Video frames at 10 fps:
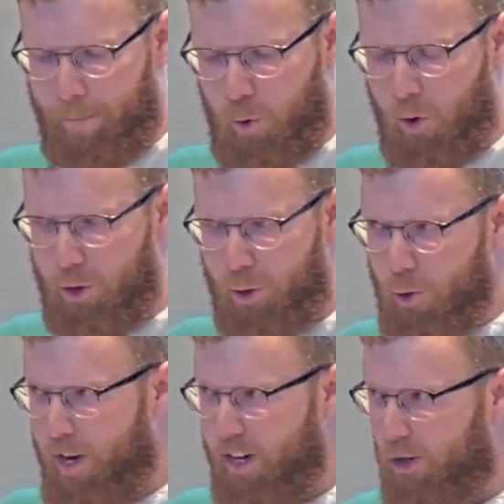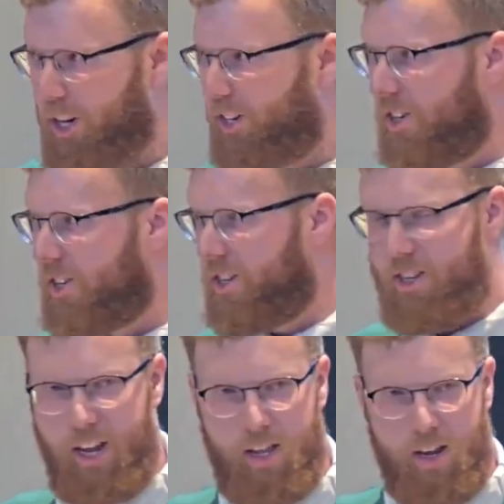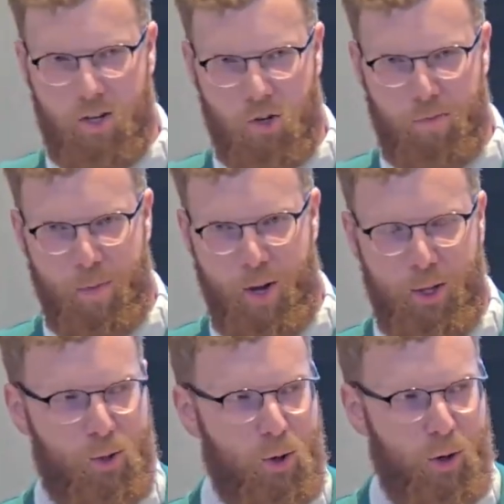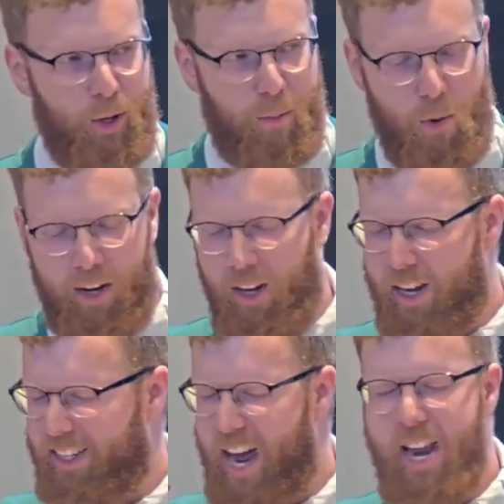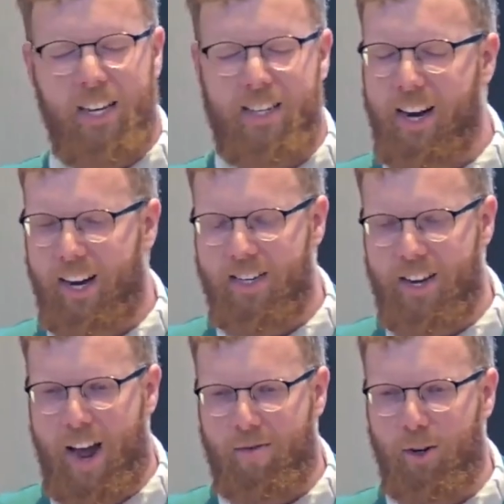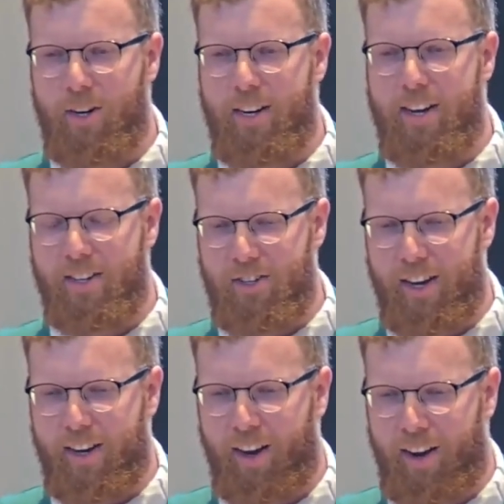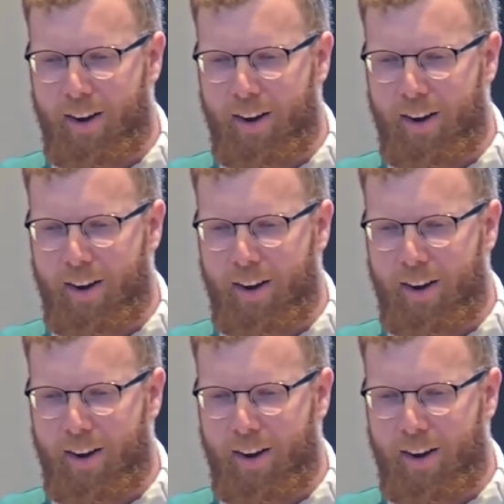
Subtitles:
So as soon as Jesus has said this, at this turning point, like 10 seconds after he has said